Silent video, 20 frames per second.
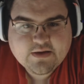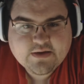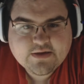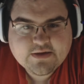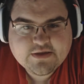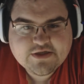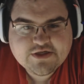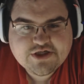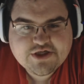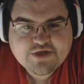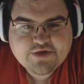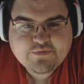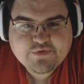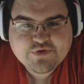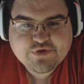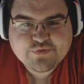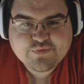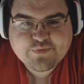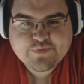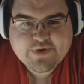She
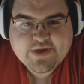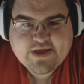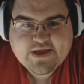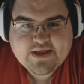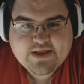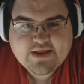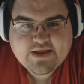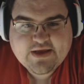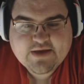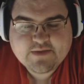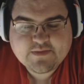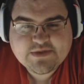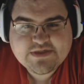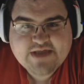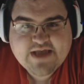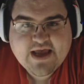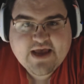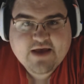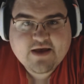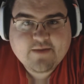was really
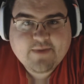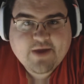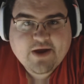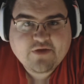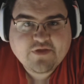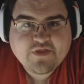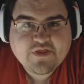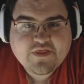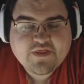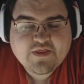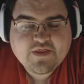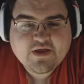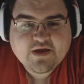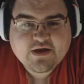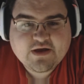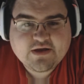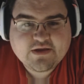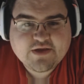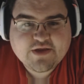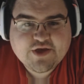upset about the, uh,
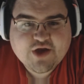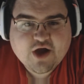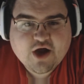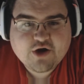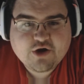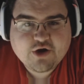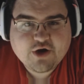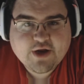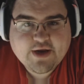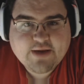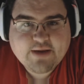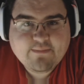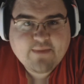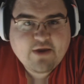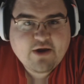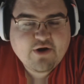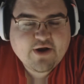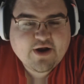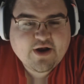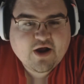the daughter getting
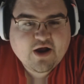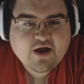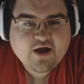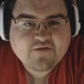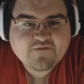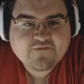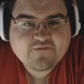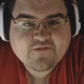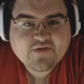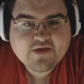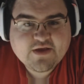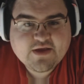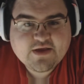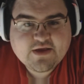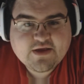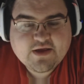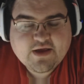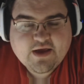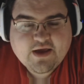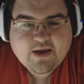married off
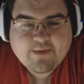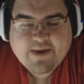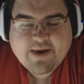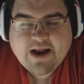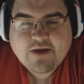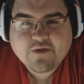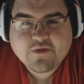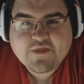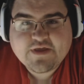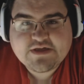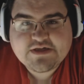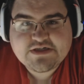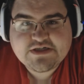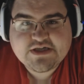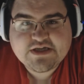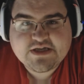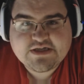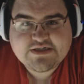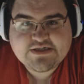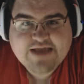I mean, I don't think she's
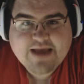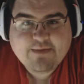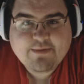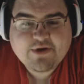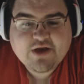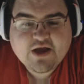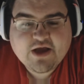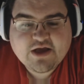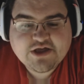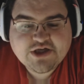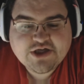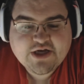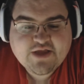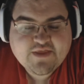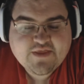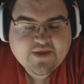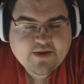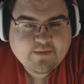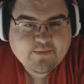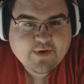going to sabotage
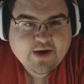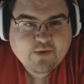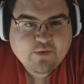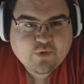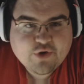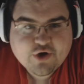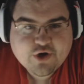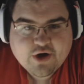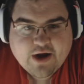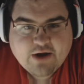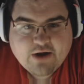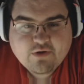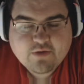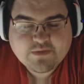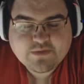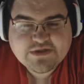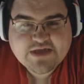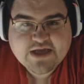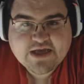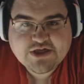anything, but I wonder how
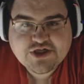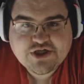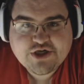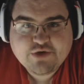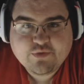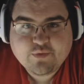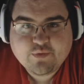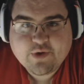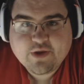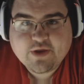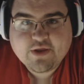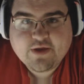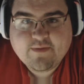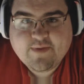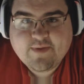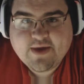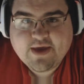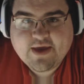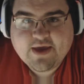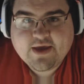upset she'll really
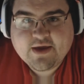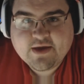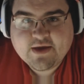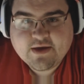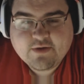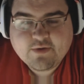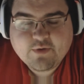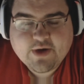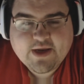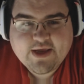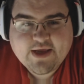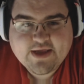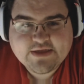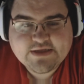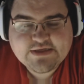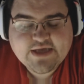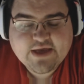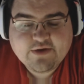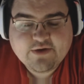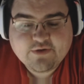be when he gets
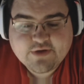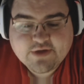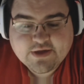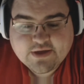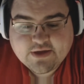killed.